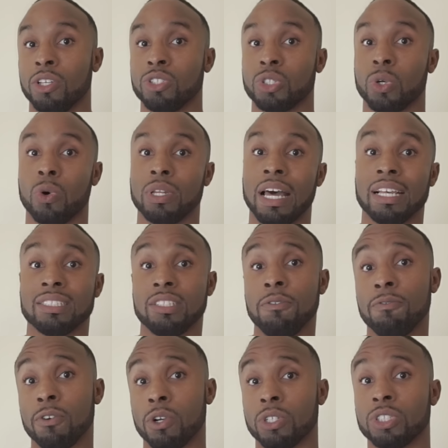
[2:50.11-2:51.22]
So that's the
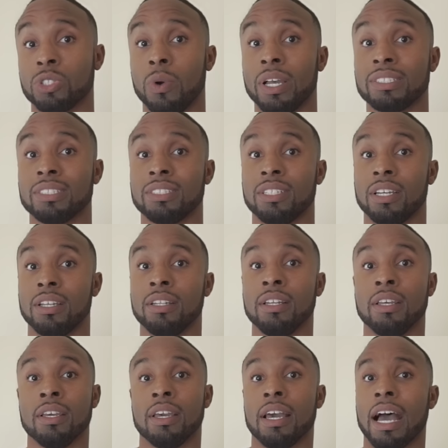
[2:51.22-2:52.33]
first question
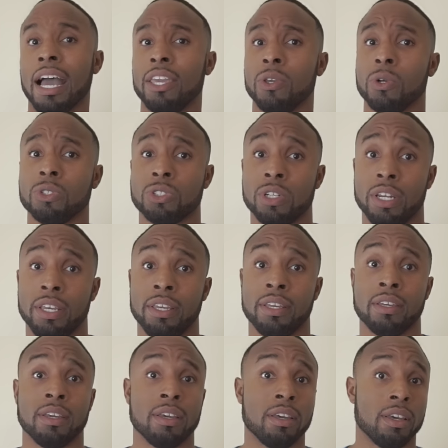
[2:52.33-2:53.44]
I usually